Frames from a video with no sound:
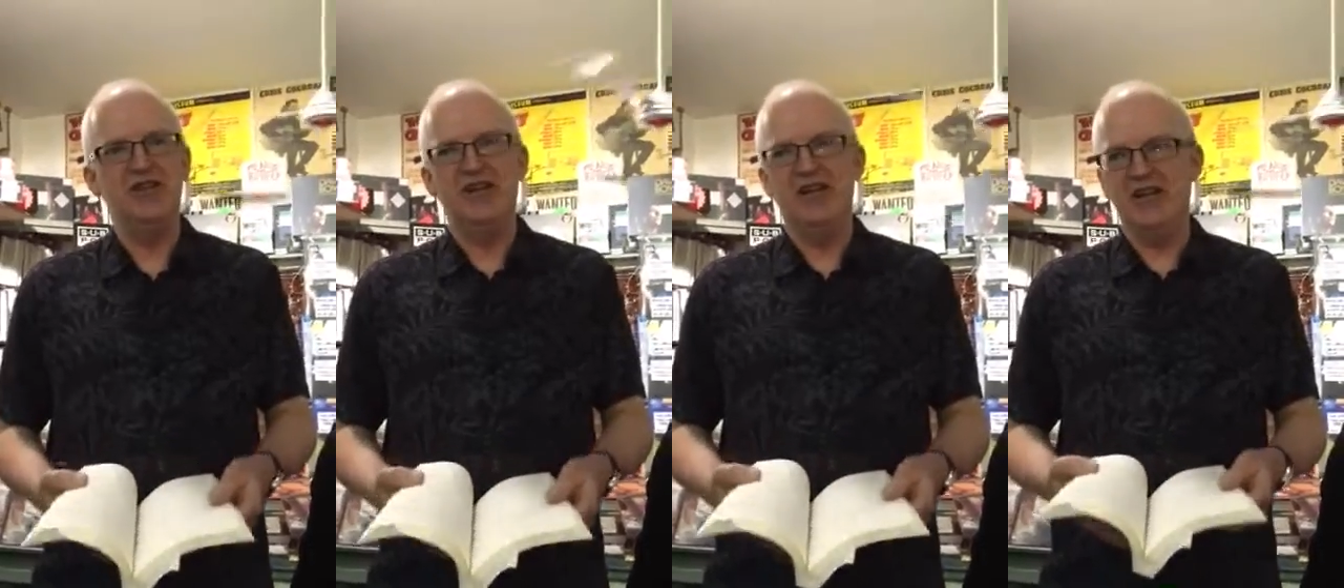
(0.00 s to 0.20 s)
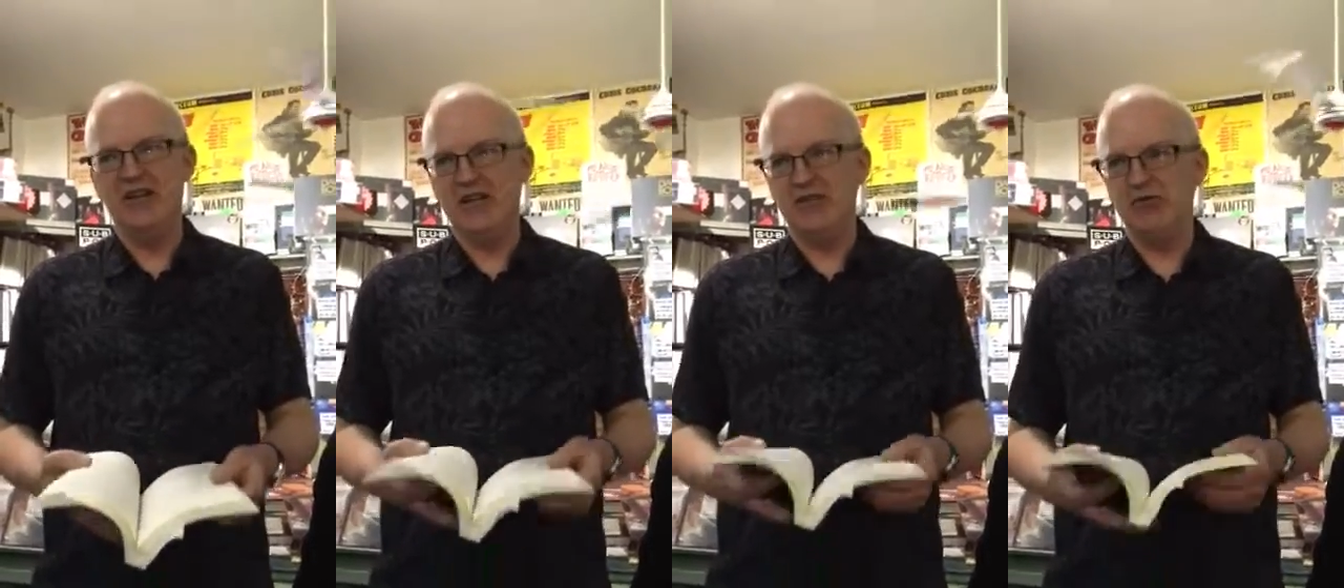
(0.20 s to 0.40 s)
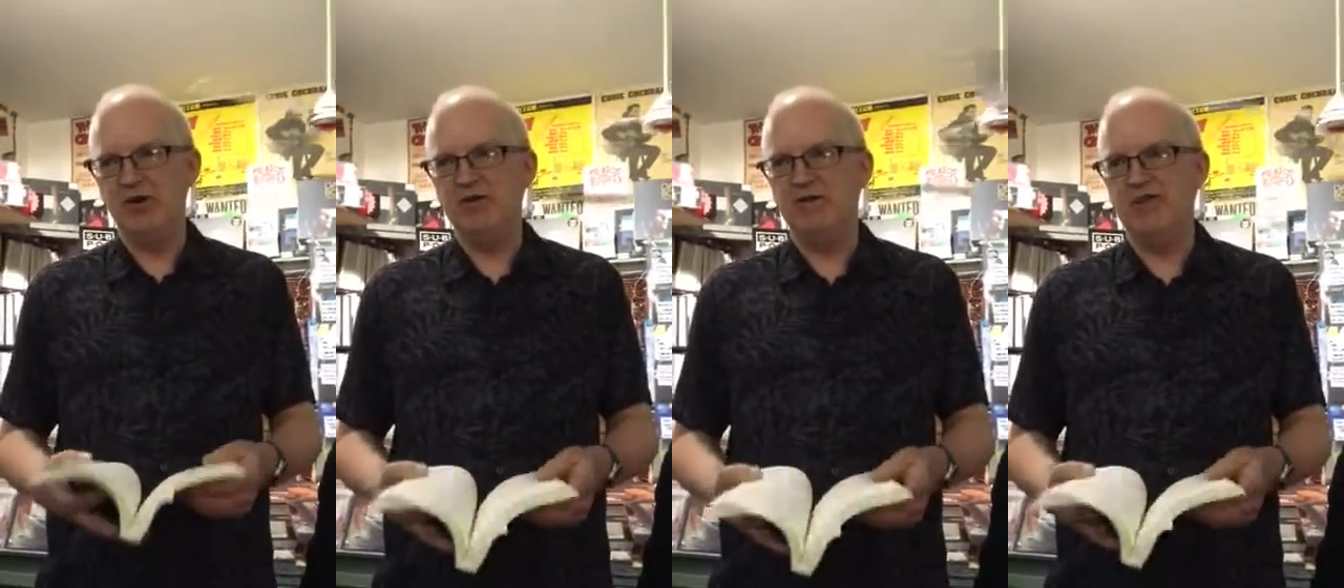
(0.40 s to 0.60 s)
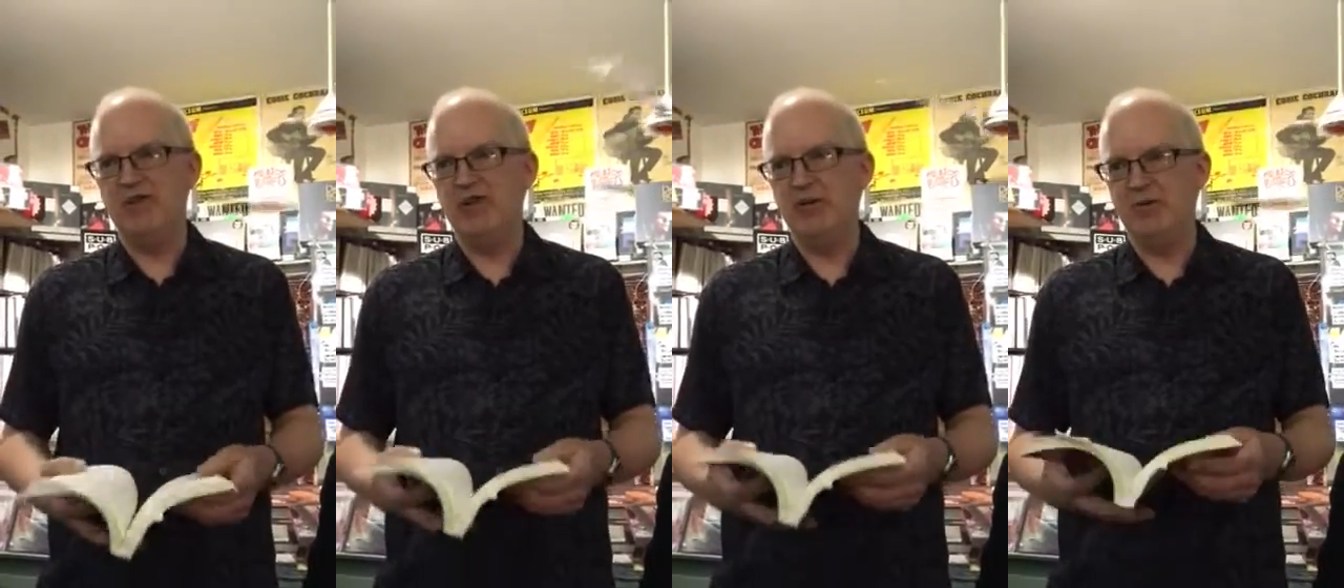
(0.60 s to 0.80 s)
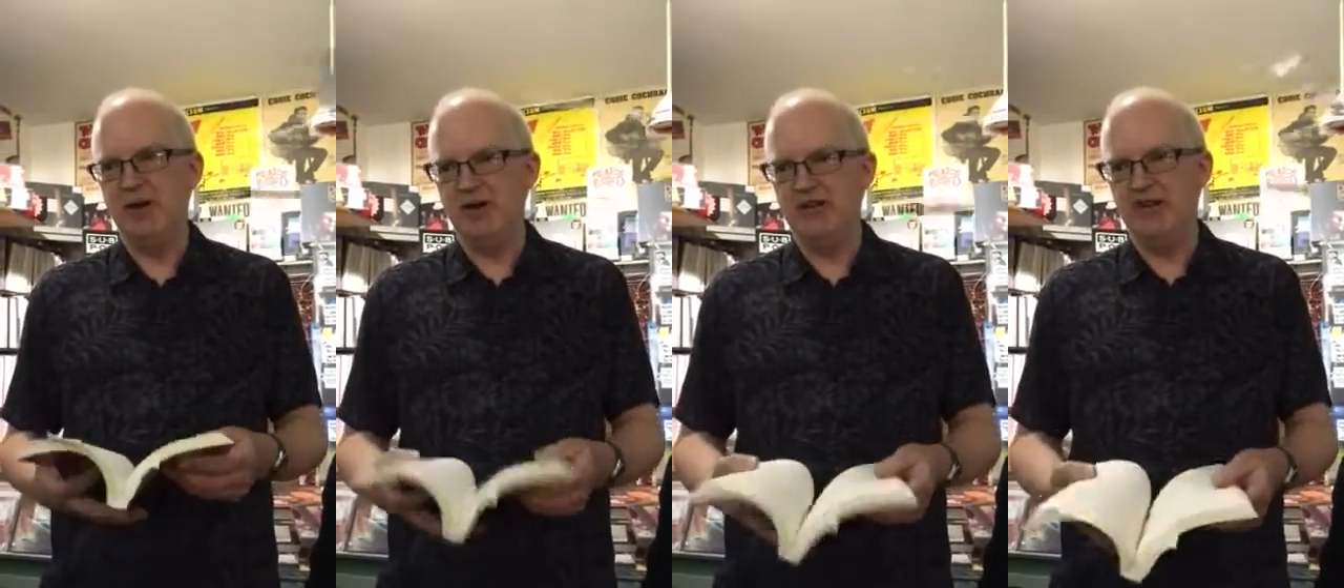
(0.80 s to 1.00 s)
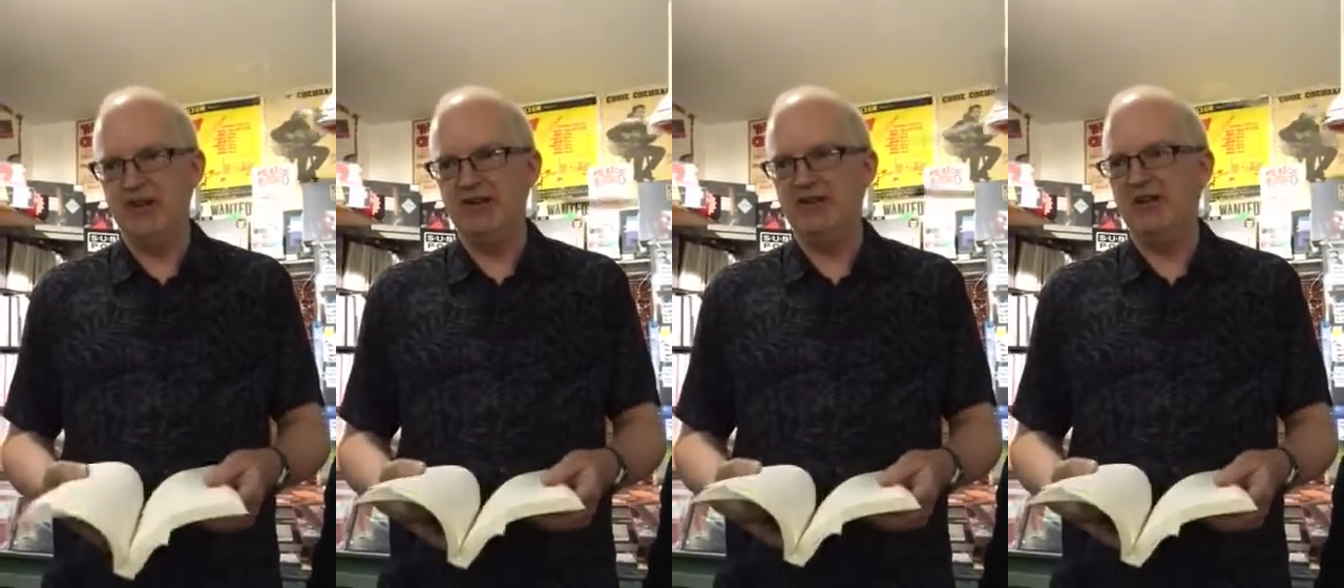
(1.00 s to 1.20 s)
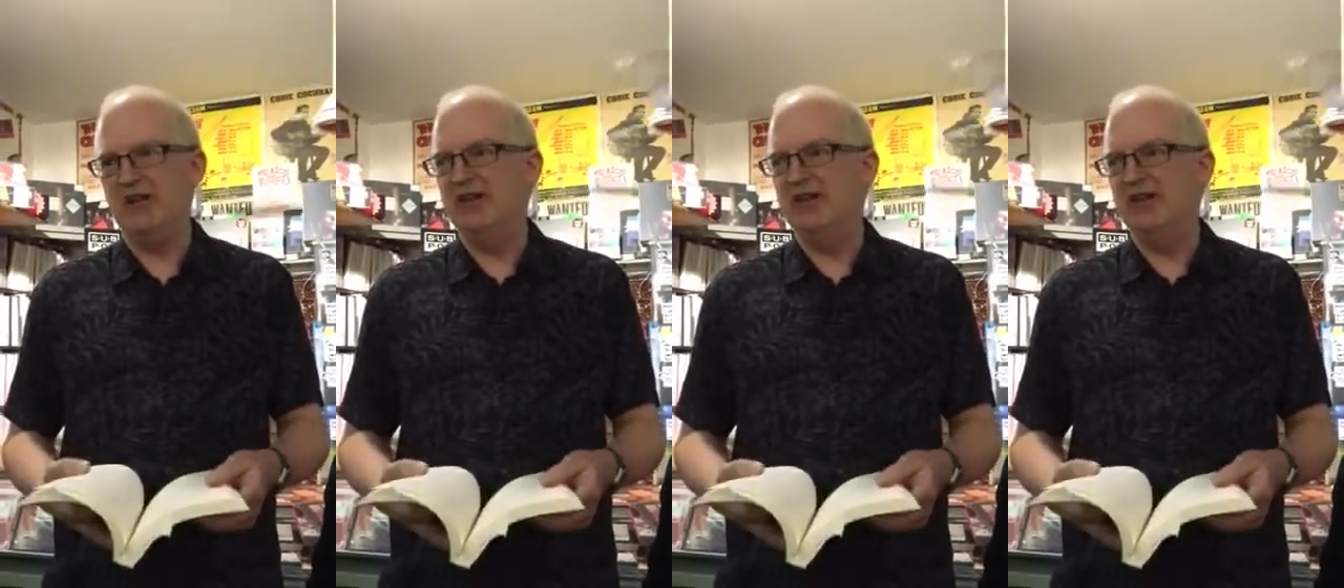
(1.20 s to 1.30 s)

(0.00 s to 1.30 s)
and how do I feel about that